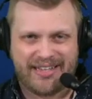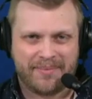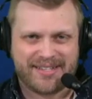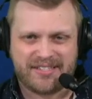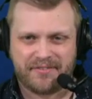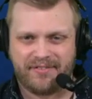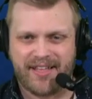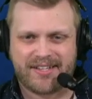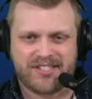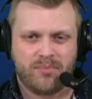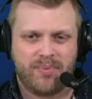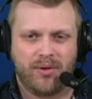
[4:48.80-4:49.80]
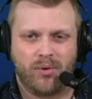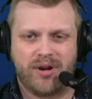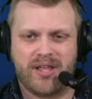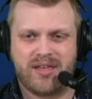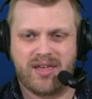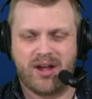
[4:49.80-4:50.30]
limits the
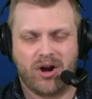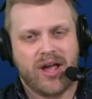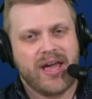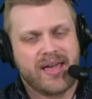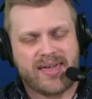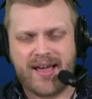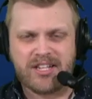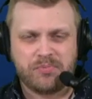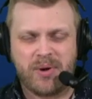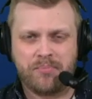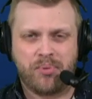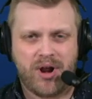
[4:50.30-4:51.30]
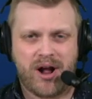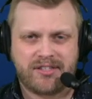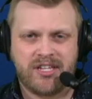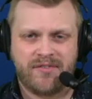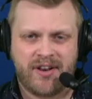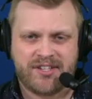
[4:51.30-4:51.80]
flexibility here. He has been
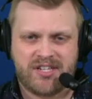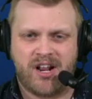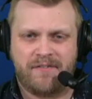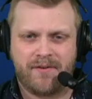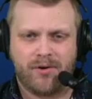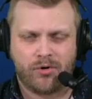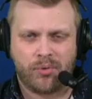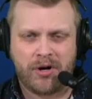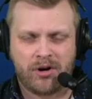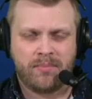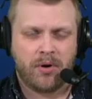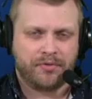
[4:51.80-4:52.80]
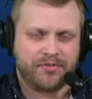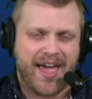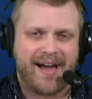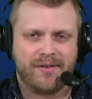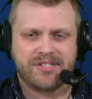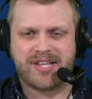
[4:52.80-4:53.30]
productive in his NFL career in both
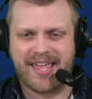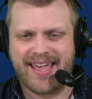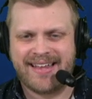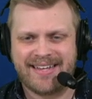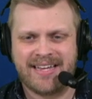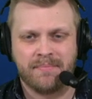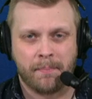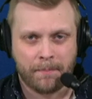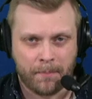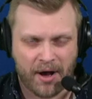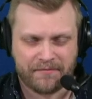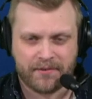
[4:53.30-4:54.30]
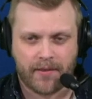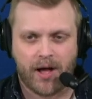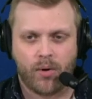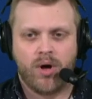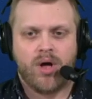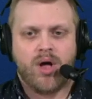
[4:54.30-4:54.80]
Dallas and in
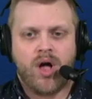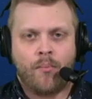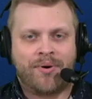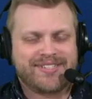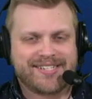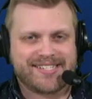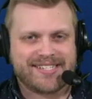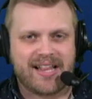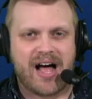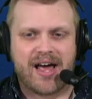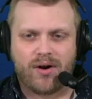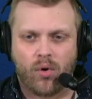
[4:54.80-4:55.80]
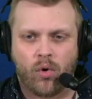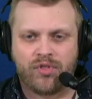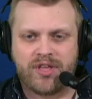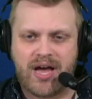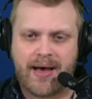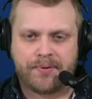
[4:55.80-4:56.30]
Buffalo, but it's a
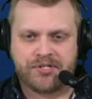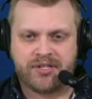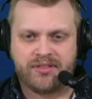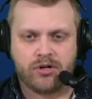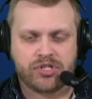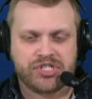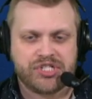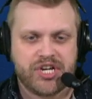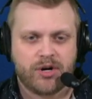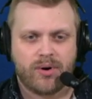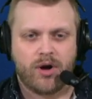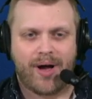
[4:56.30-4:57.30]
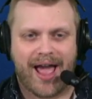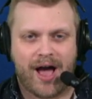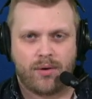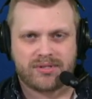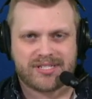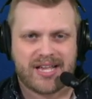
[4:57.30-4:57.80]
slot-only option. There's zero
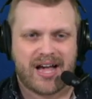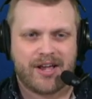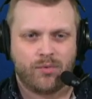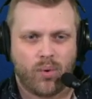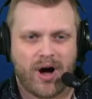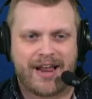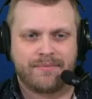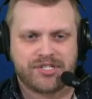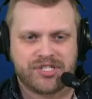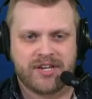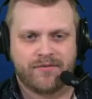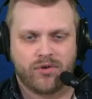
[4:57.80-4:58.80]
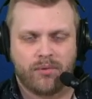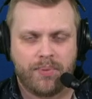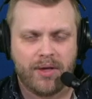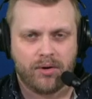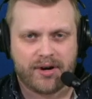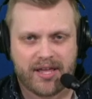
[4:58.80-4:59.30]
outside wide receiver
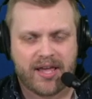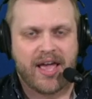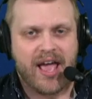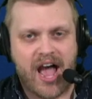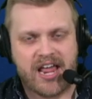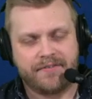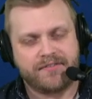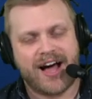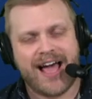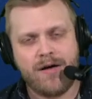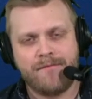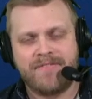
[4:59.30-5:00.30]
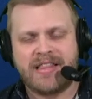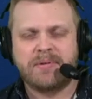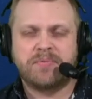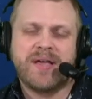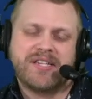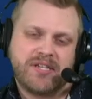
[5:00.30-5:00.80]
ability, and if Kyle
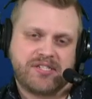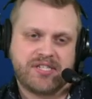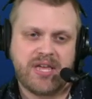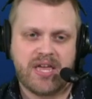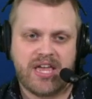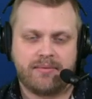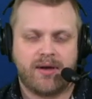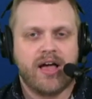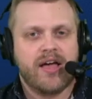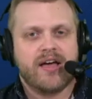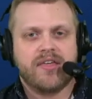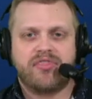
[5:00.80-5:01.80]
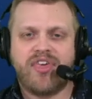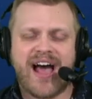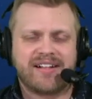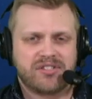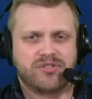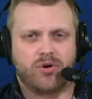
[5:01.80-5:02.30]
Phillips makes this team,
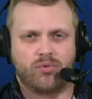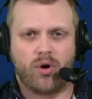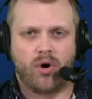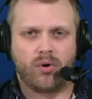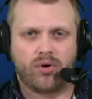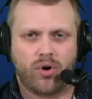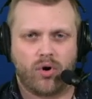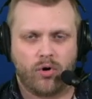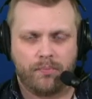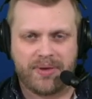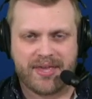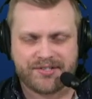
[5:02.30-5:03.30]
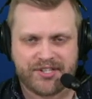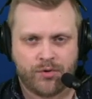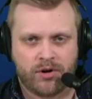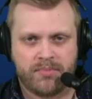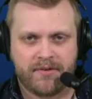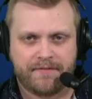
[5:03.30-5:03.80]
That's the role Cole Beasley would be